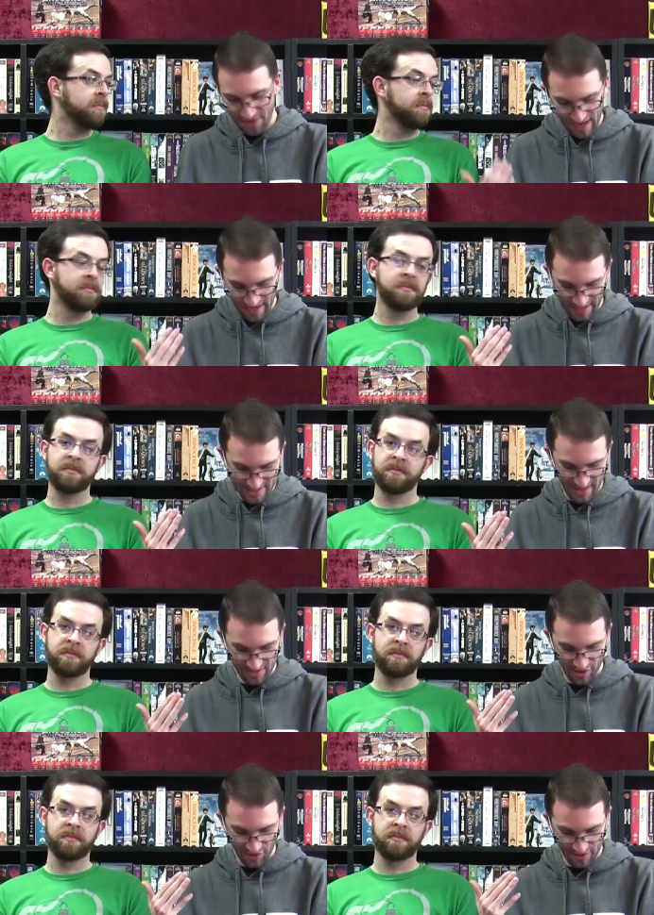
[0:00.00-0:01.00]
Speaker 1: me is
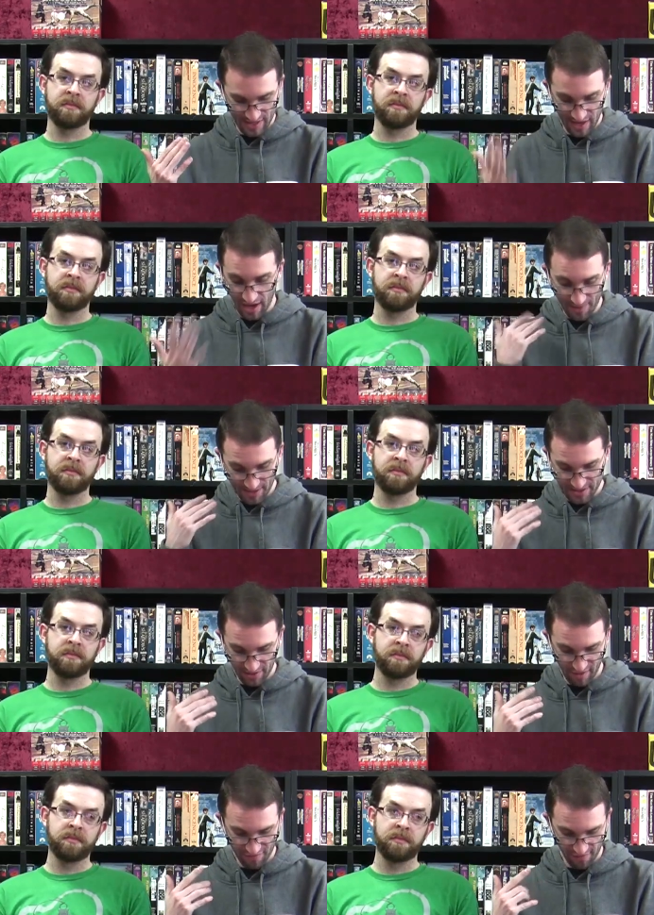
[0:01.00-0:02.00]
that there is a
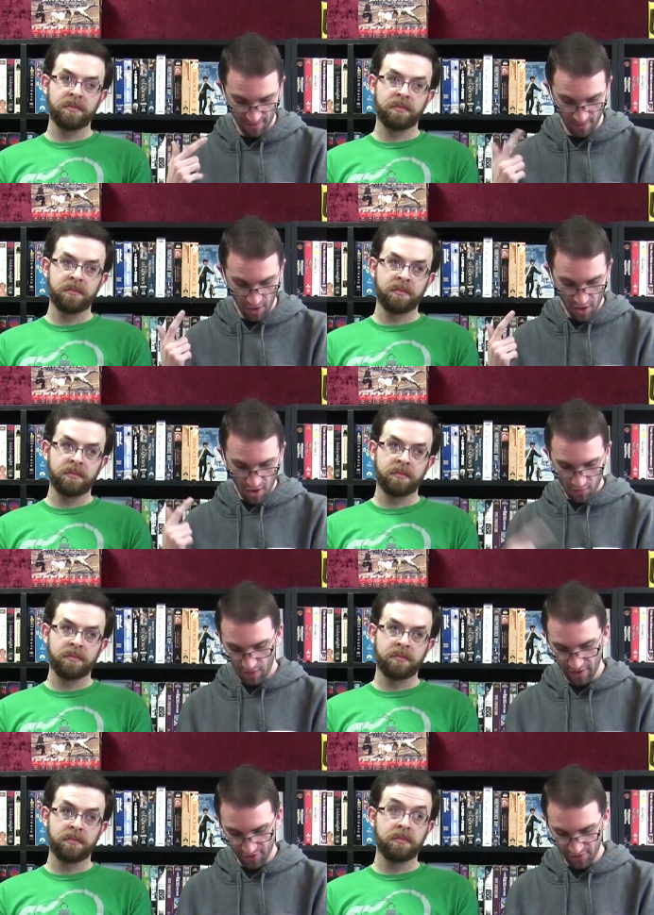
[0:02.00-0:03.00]
commentary from
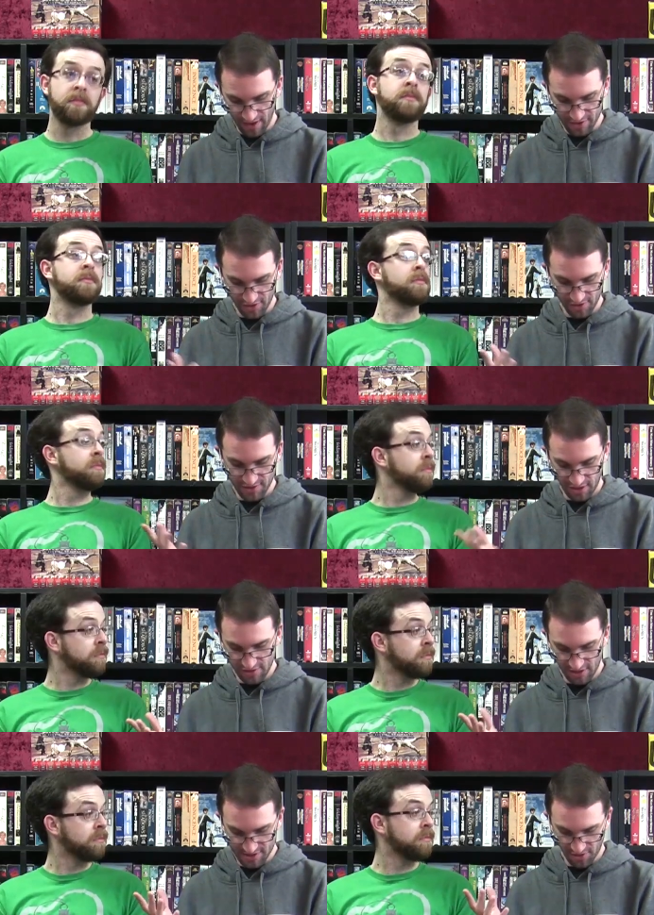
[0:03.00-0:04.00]
writer-director Don
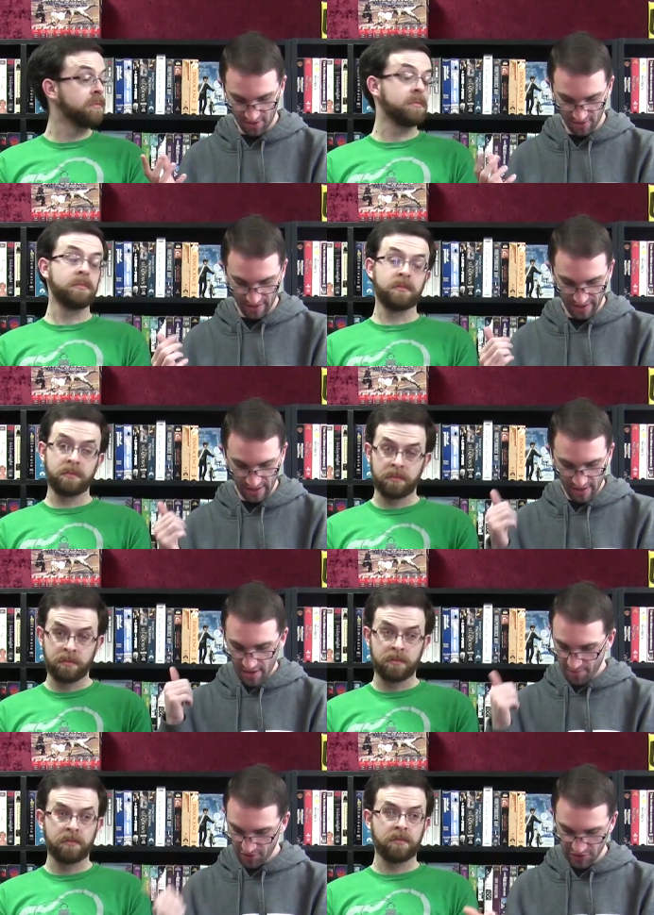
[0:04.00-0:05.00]
Coscarelli,
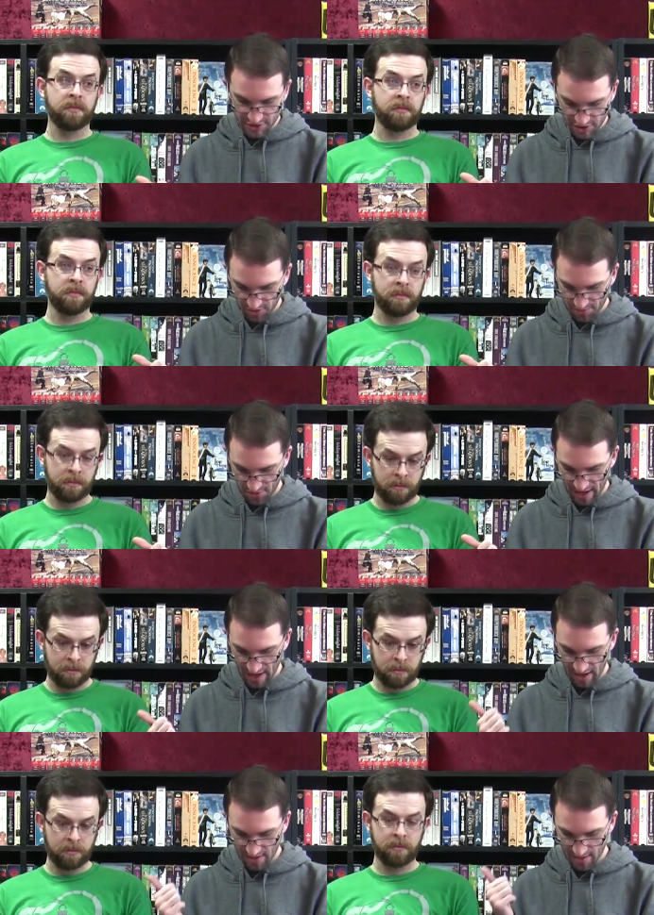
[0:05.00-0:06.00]
producer
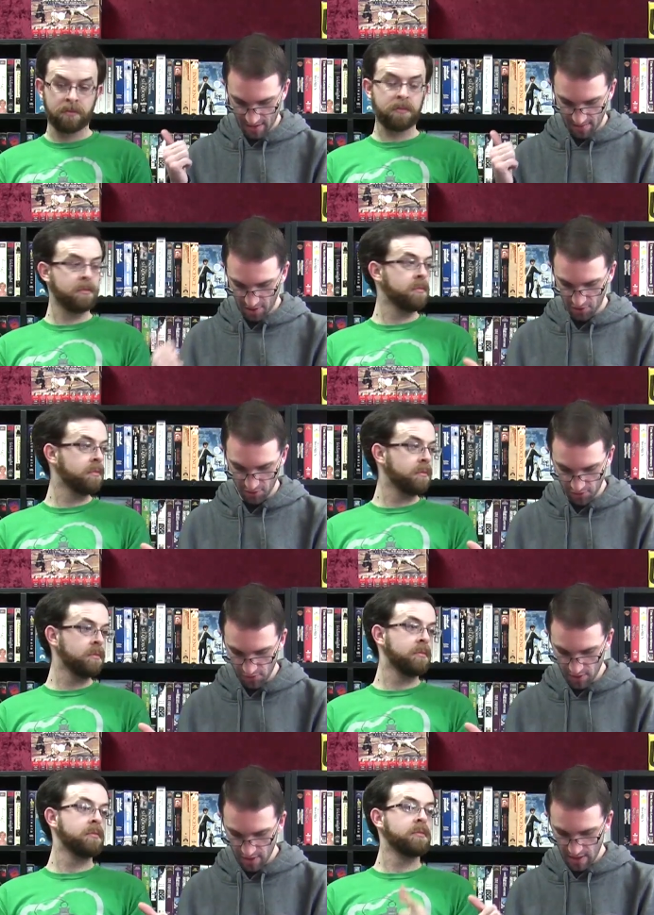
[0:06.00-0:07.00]
Brad
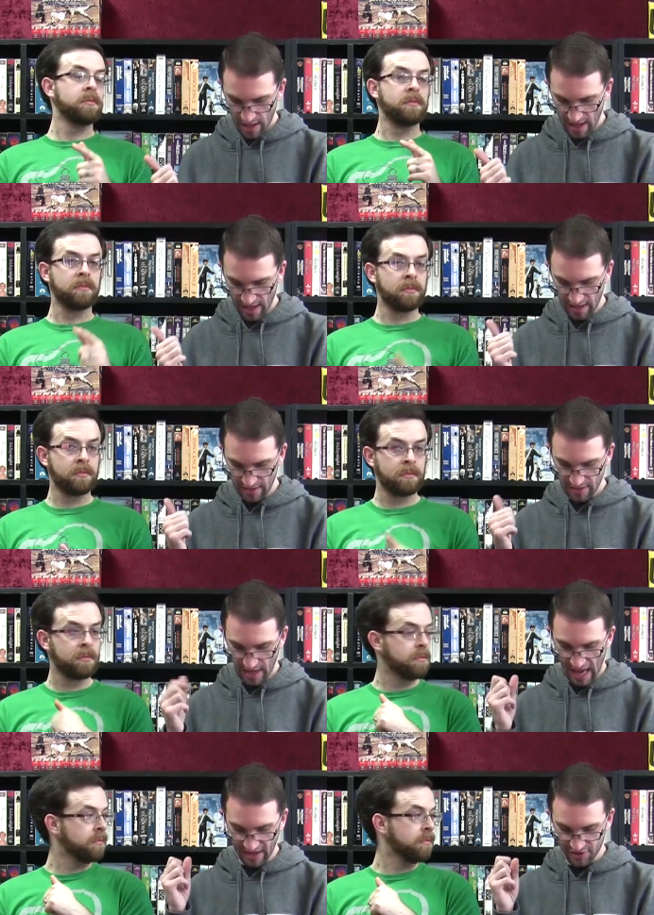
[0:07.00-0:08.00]
Baru, and
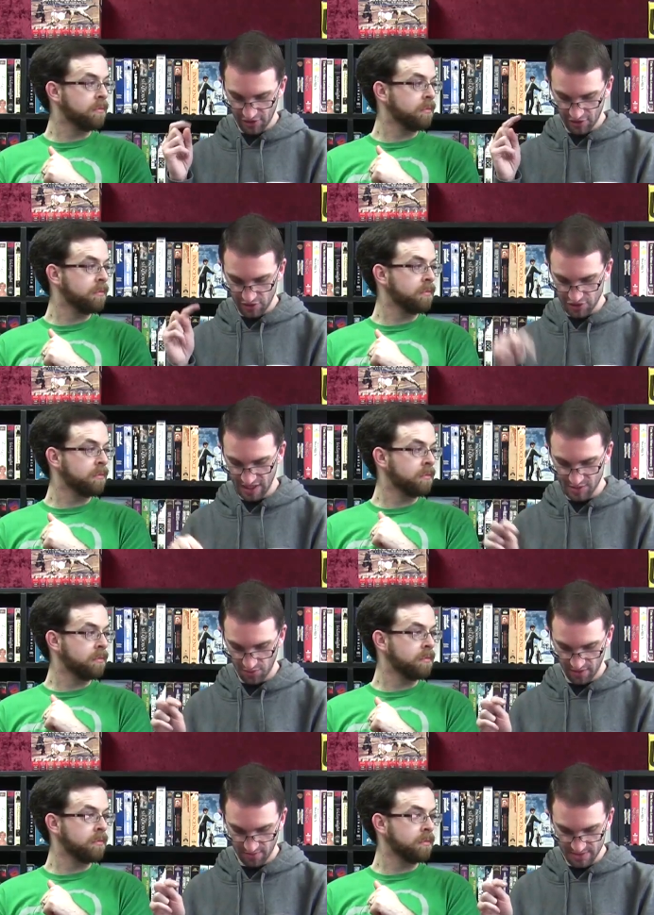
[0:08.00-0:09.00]
actors Chase
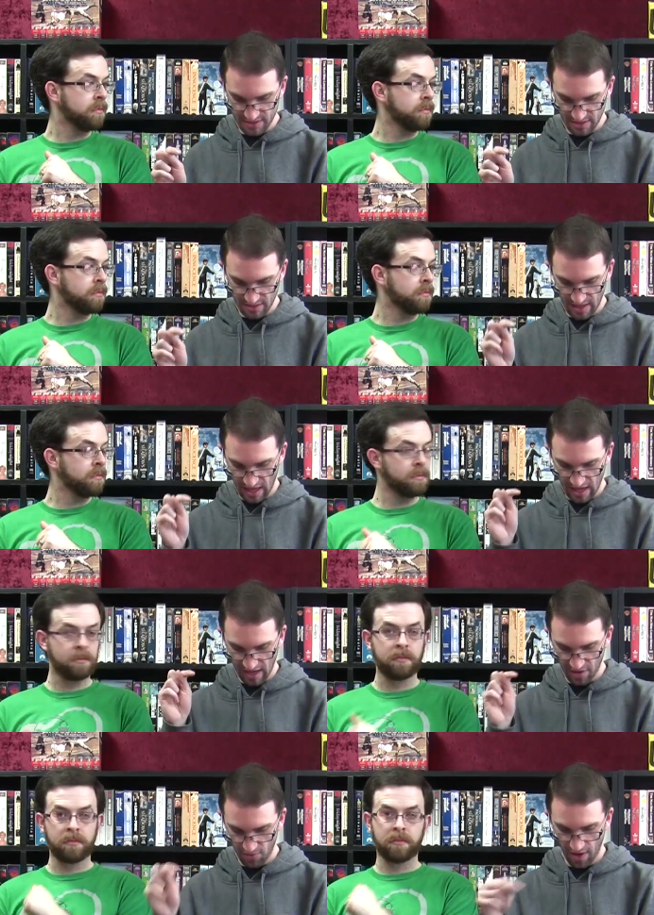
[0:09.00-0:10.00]
Williamson
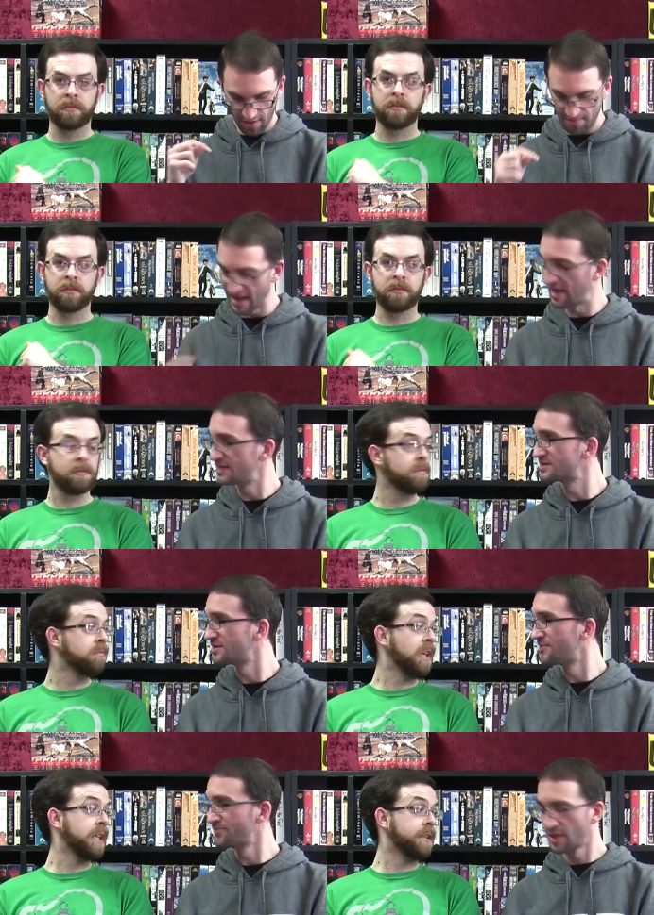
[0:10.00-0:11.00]
and Rob Mays.
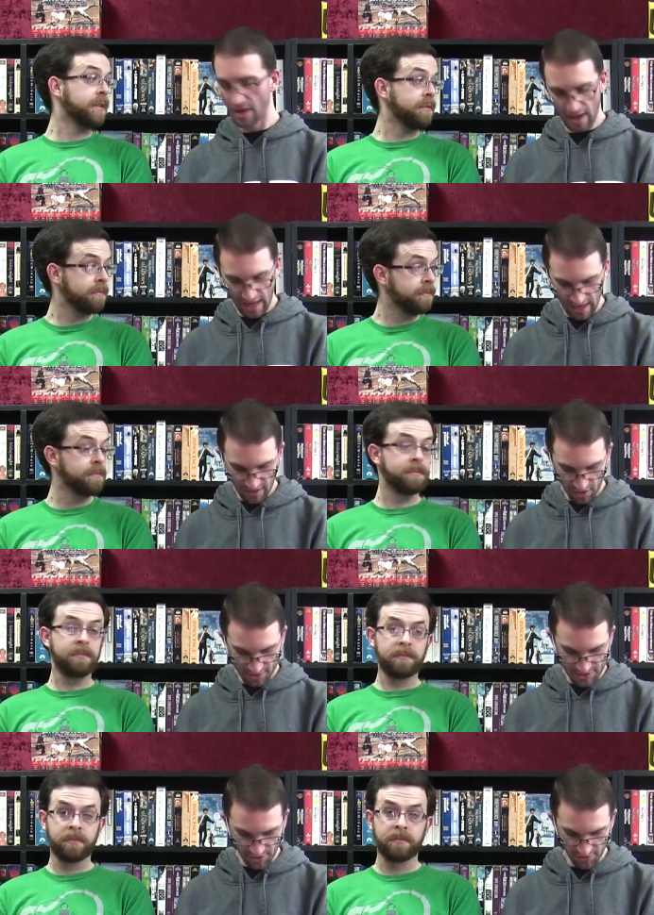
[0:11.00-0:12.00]
Nice. And
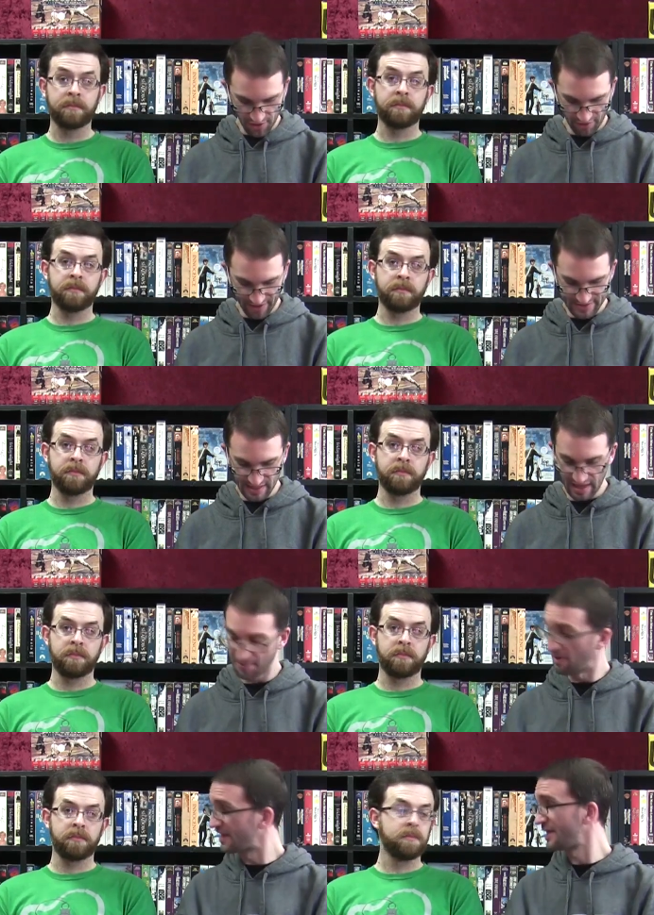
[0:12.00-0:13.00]
also there is a
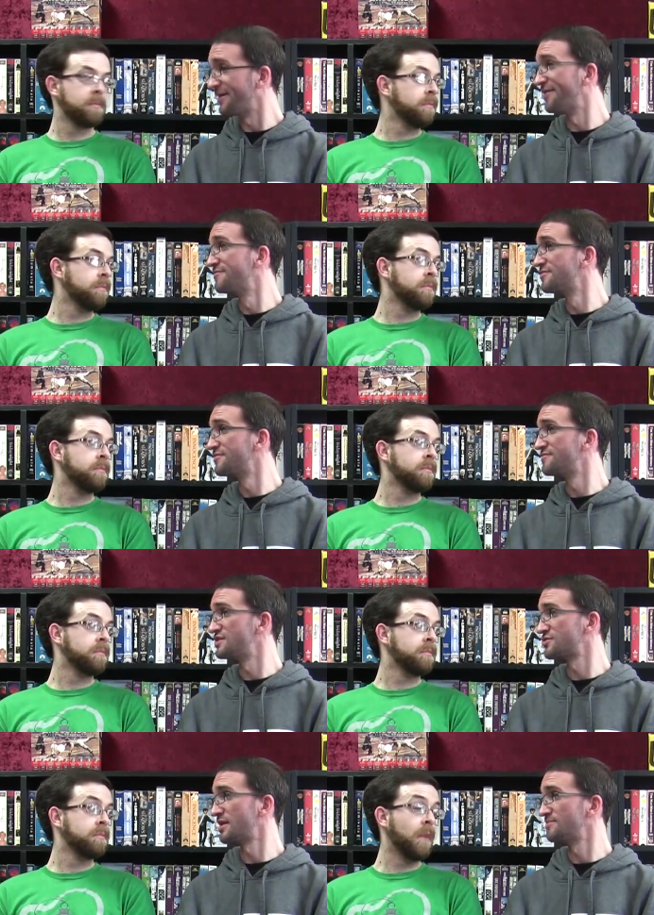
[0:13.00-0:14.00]
making of
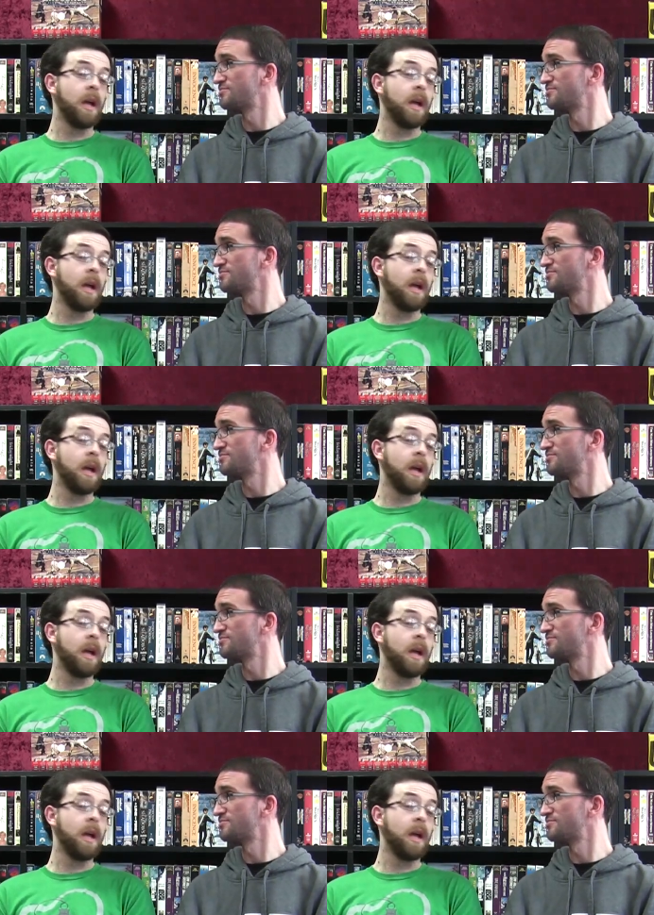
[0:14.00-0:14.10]
featurette.